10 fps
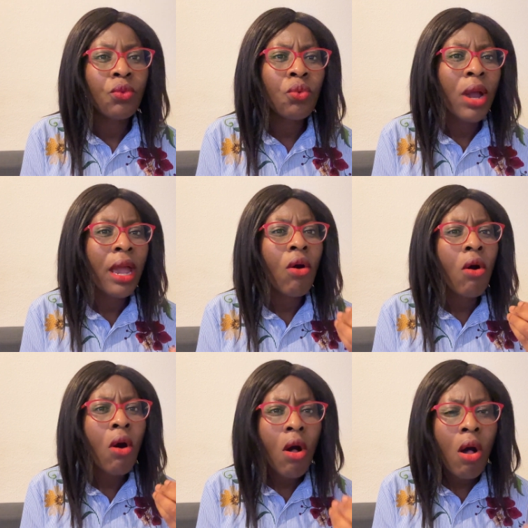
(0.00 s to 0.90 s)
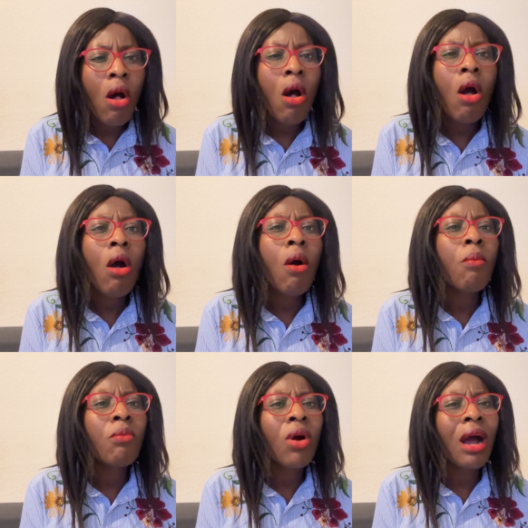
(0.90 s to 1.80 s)
We were
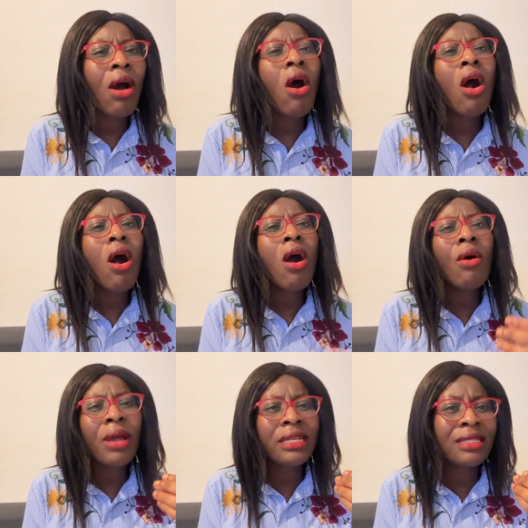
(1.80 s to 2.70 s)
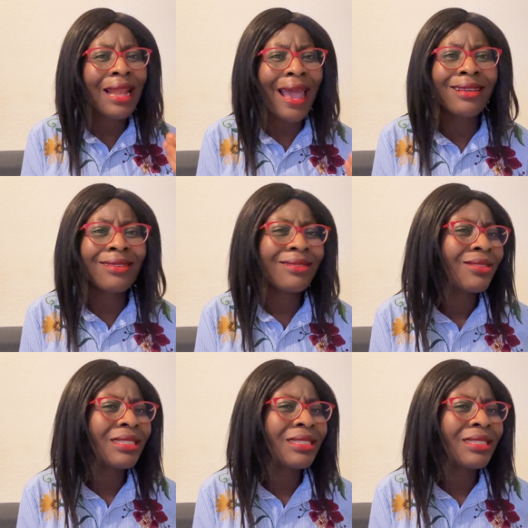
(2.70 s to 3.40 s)
always like